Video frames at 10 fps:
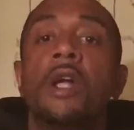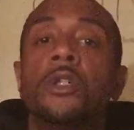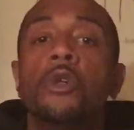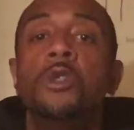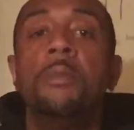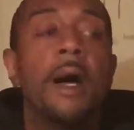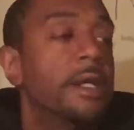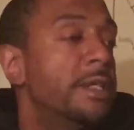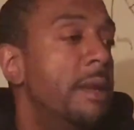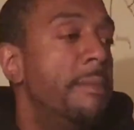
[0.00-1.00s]
Told you
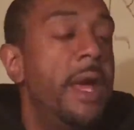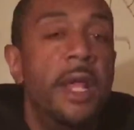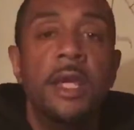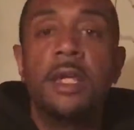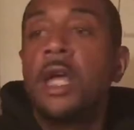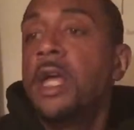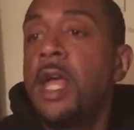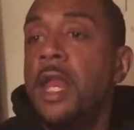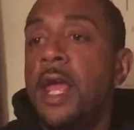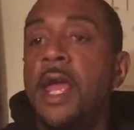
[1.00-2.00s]
about the Semitic
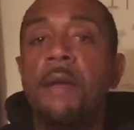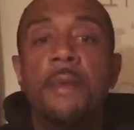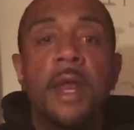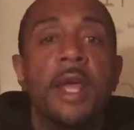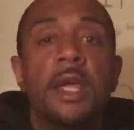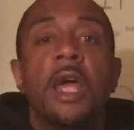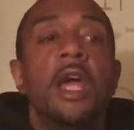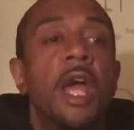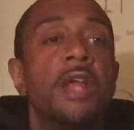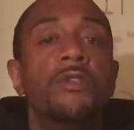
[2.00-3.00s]
and the Hamitic
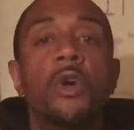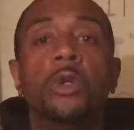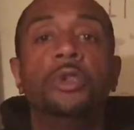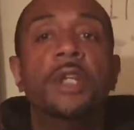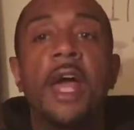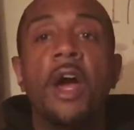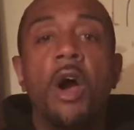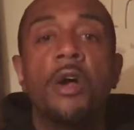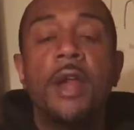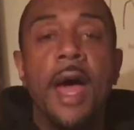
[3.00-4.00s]
and those that
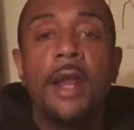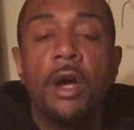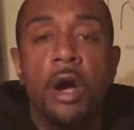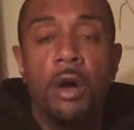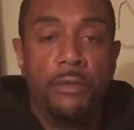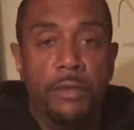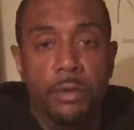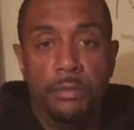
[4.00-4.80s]
are not of.